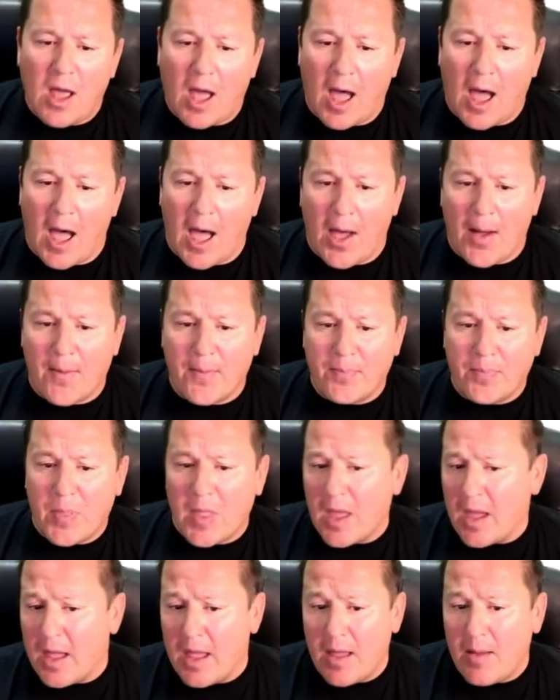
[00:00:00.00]

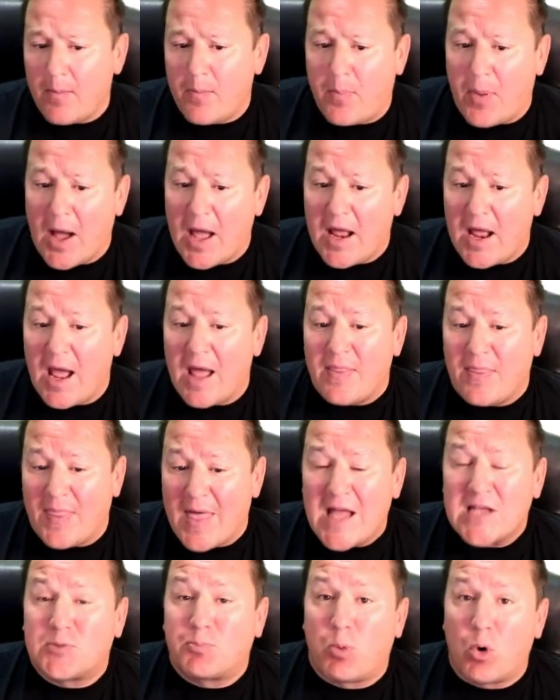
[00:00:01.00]
But
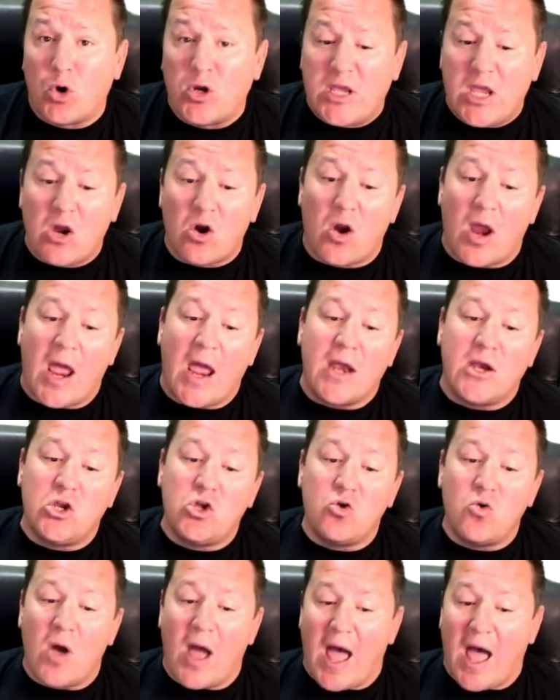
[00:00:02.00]
that's per year, and
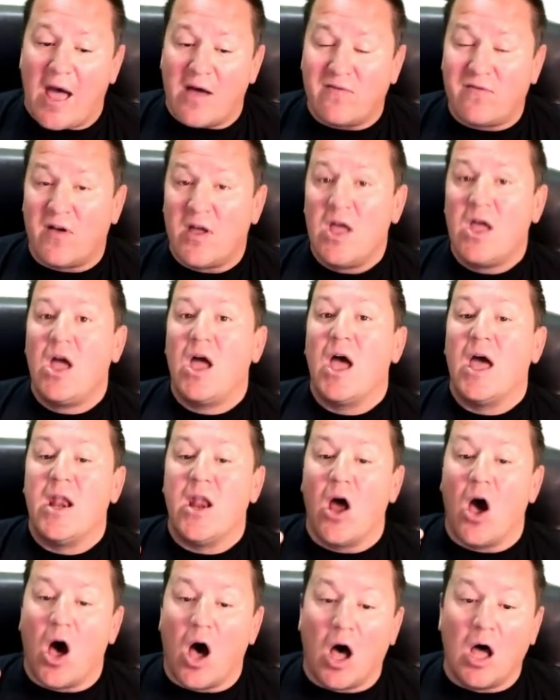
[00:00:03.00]
you have
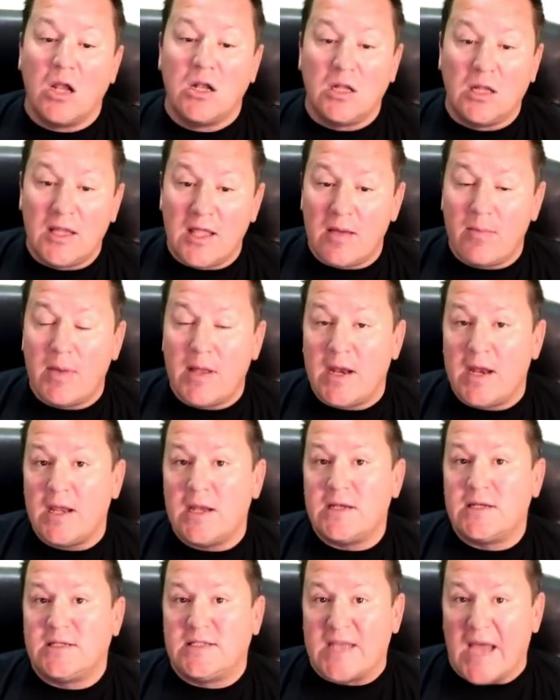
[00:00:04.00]
an
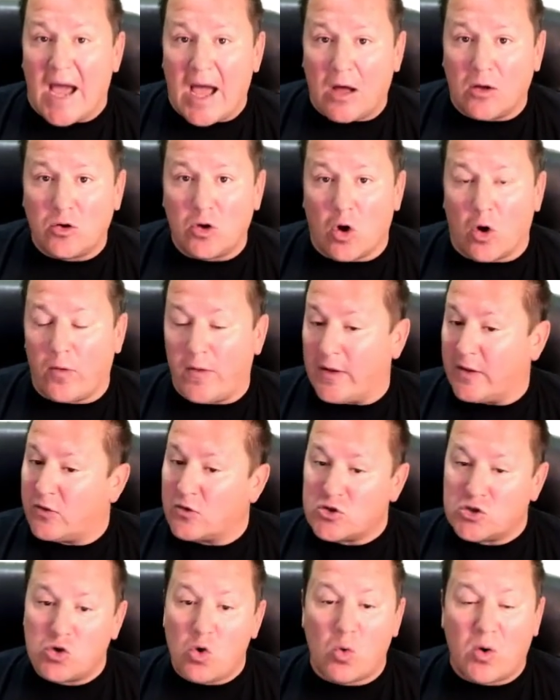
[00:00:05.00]
unlimited download. Like,
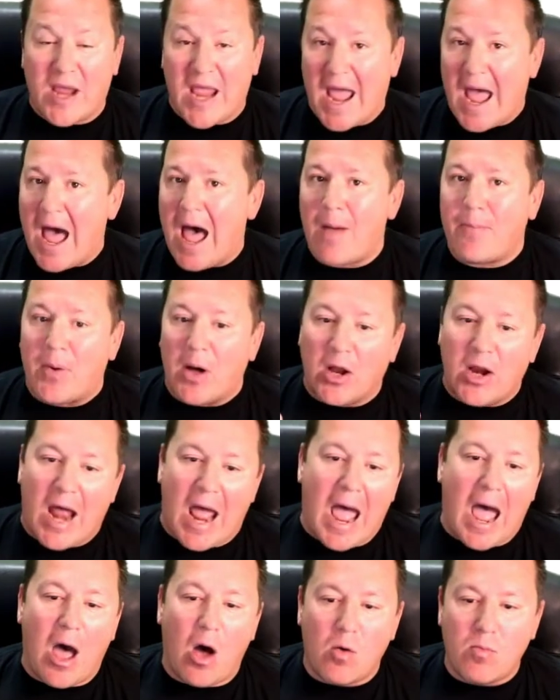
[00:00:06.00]
there's no cap on
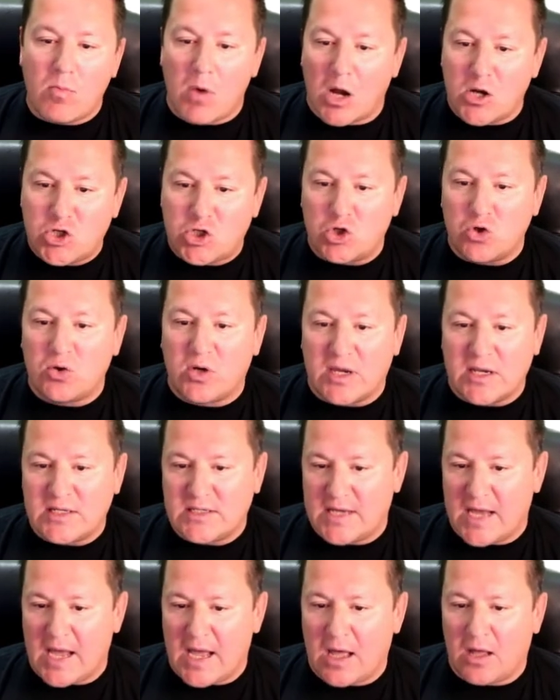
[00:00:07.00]
how much you
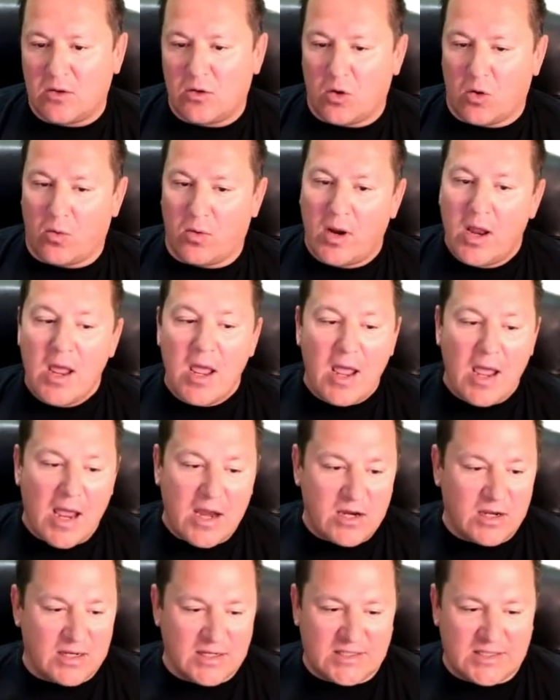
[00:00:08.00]
can download.
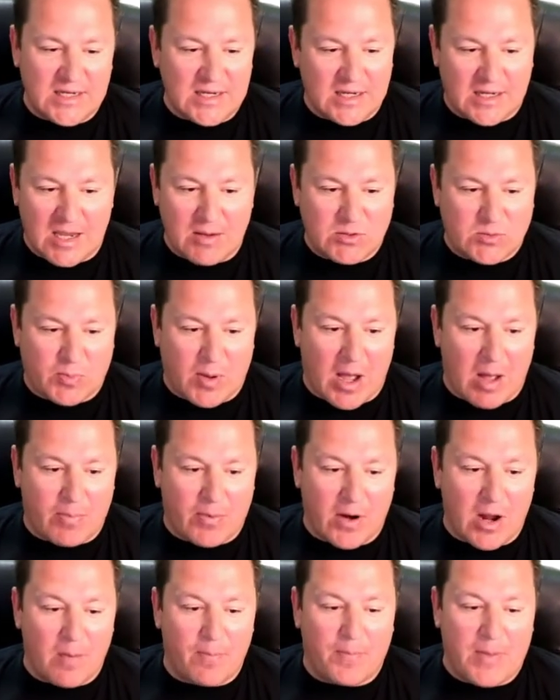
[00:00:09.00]
And you can see it keeps
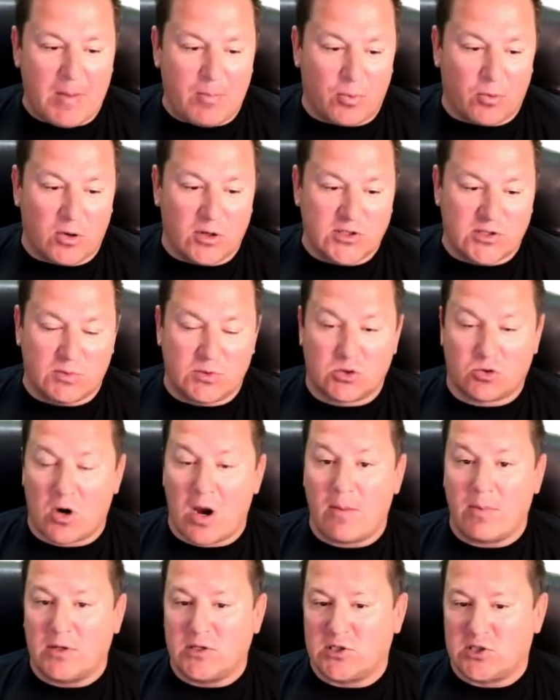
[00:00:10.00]
popping up. People are
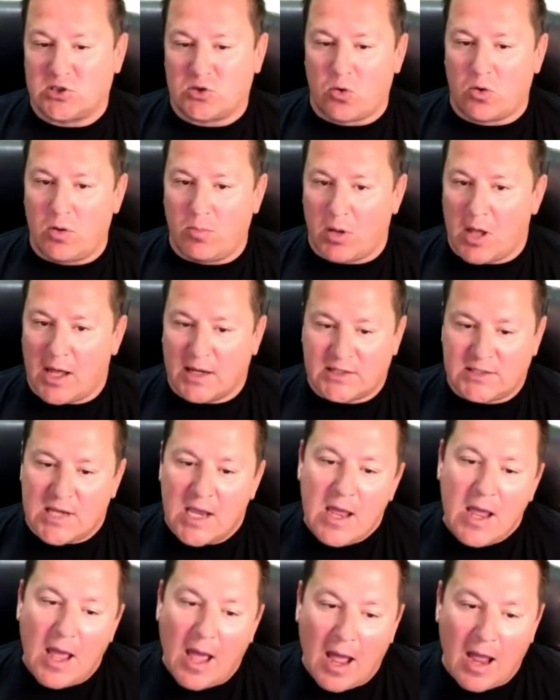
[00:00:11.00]
subscribing to Storyblocks.
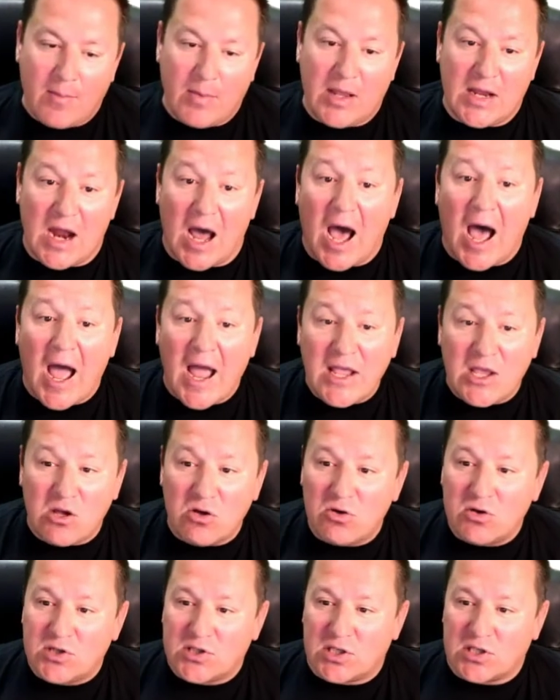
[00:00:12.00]
I
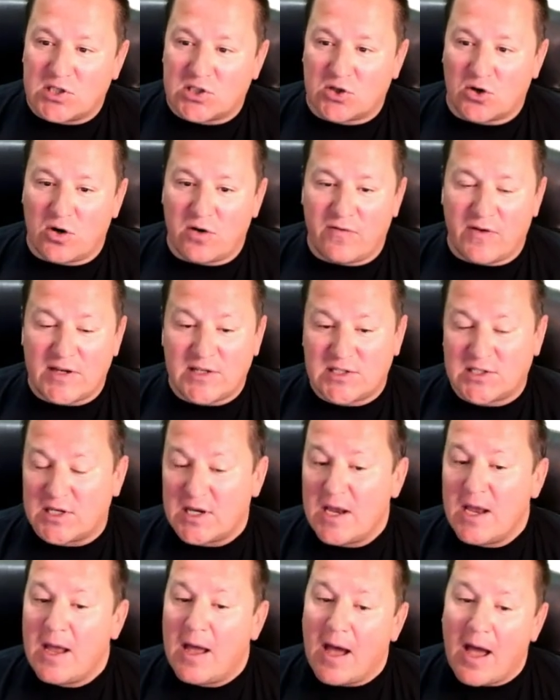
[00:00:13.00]
use the service.
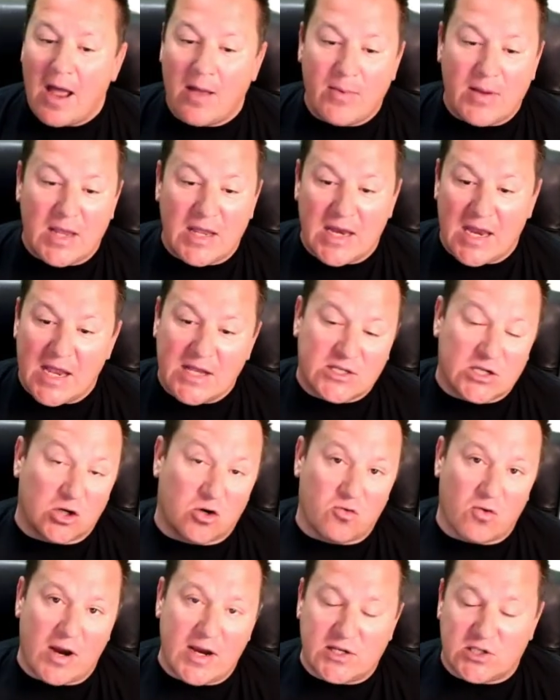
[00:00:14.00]
It's a
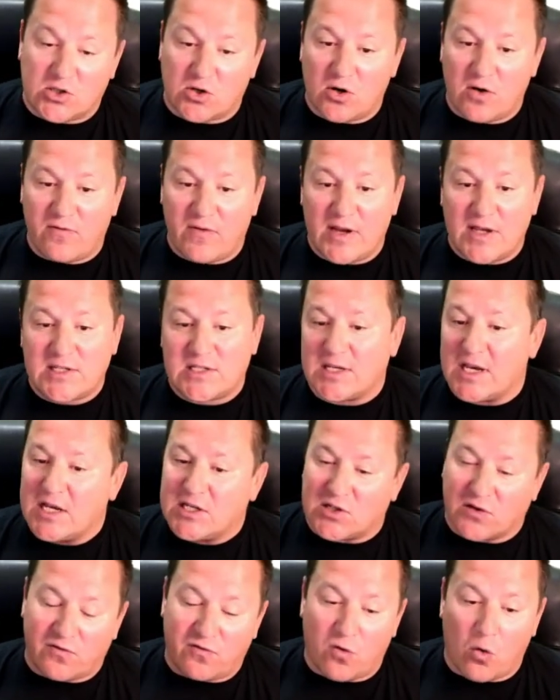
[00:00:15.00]
great service.
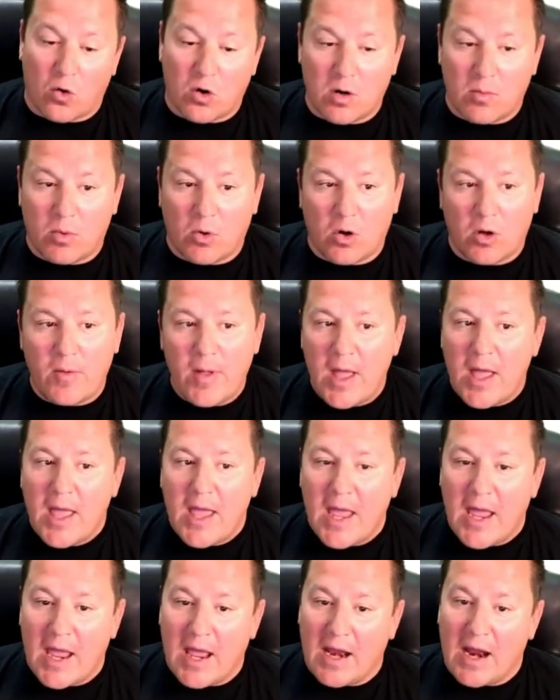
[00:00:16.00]
It's affordable.
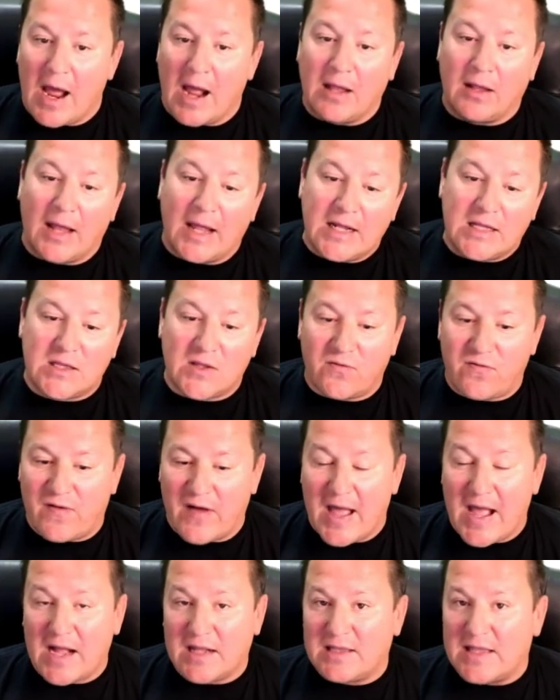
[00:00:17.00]
And I like the
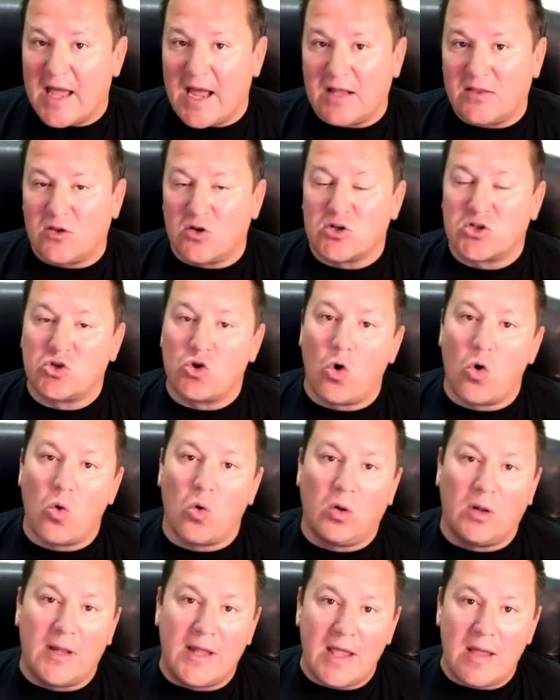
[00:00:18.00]
fact that there's no
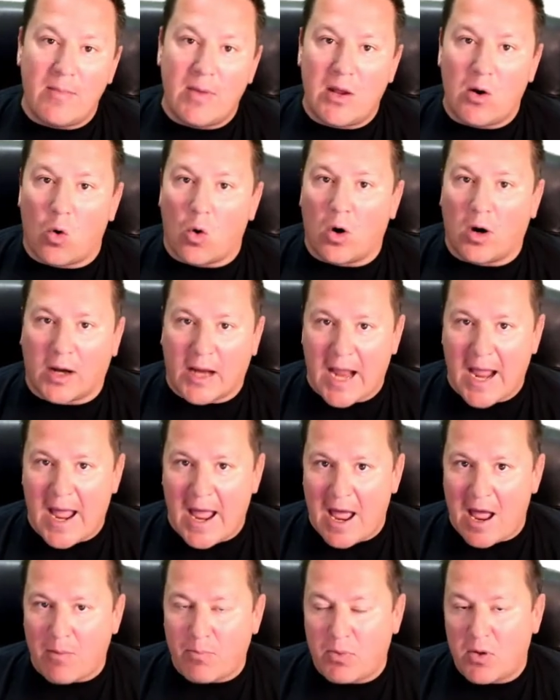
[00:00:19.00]
limit or
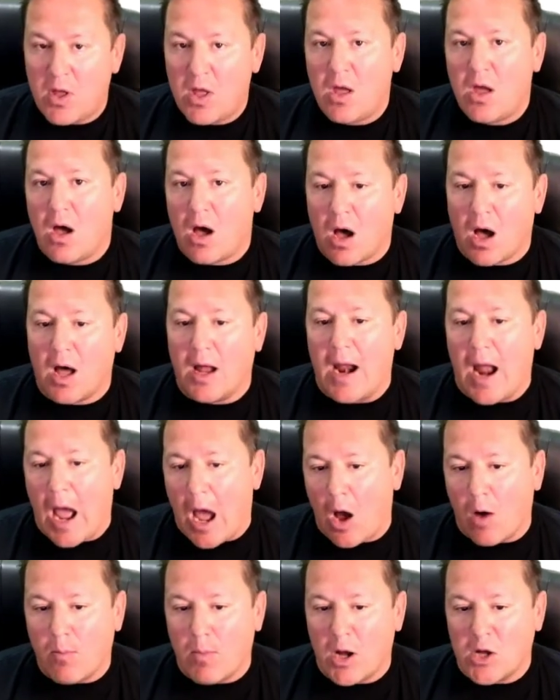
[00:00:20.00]
cap on
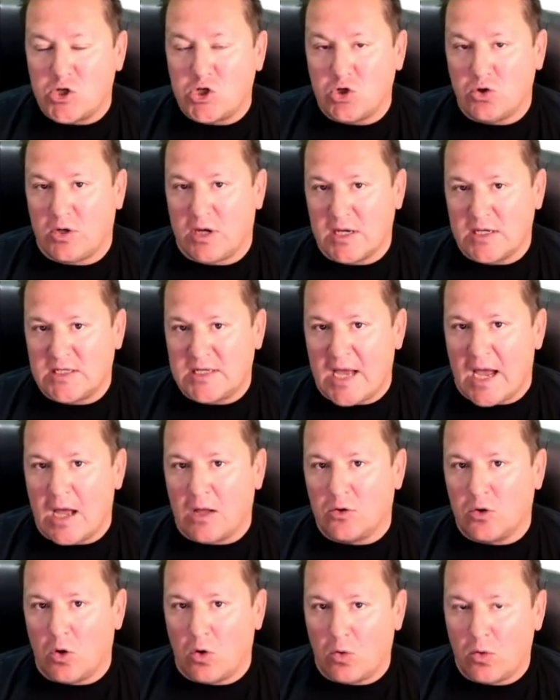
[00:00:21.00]
how much you can
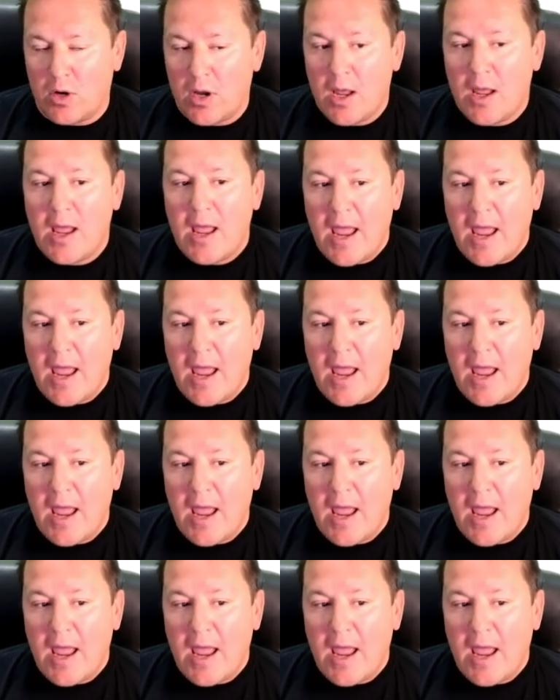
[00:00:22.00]
download.